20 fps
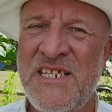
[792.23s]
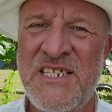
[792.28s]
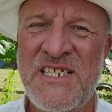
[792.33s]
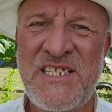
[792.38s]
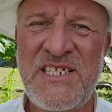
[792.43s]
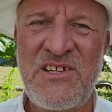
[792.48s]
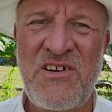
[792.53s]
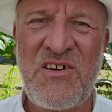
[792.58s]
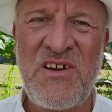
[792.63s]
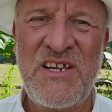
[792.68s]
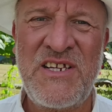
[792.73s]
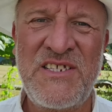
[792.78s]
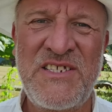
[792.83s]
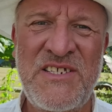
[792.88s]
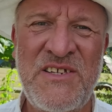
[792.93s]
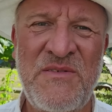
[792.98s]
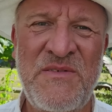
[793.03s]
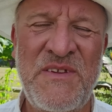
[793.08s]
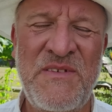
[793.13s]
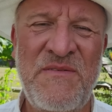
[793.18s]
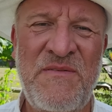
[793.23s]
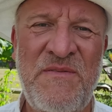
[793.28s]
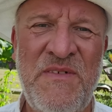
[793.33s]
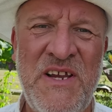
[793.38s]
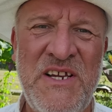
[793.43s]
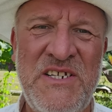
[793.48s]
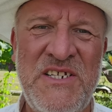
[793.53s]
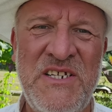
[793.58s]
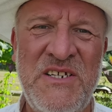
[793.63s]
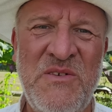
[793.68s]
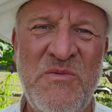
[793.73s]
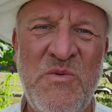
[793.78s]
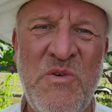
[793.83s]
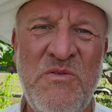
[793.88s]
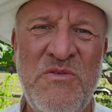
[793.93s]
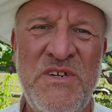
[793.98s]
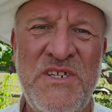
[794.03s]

signs of the infection will